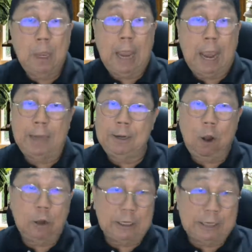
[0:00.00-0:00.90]
And
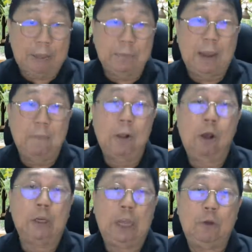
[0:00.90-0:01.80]
all the timetable,
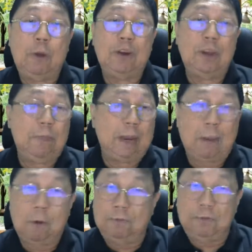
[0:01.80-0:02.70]
all the equation make up
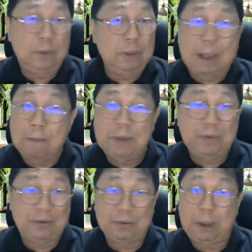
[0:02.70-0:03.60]
of numbers.
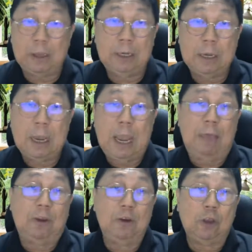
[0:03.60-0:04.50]
That's about it. And
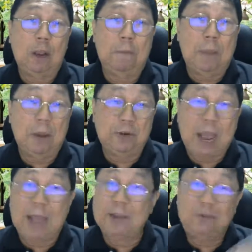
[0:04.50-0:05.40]
when you talk about martial
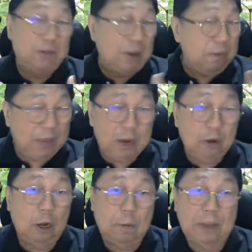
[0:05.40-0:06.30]
art, it's the same thing. You
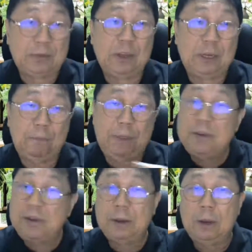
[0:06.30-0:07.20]
got to master the
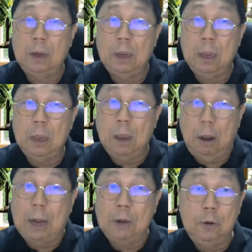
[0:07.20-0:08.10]
basic.
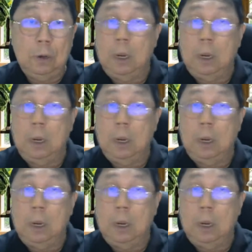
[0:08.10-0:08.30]
All right.